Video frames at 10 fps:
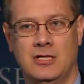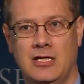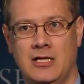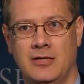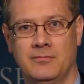
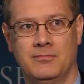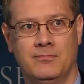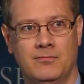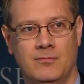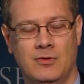Um,
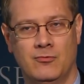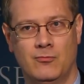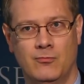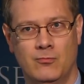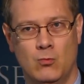
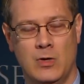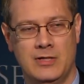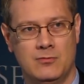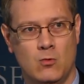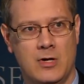
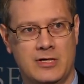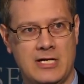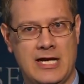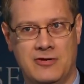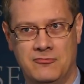one,
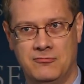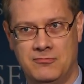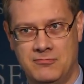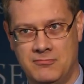one kind of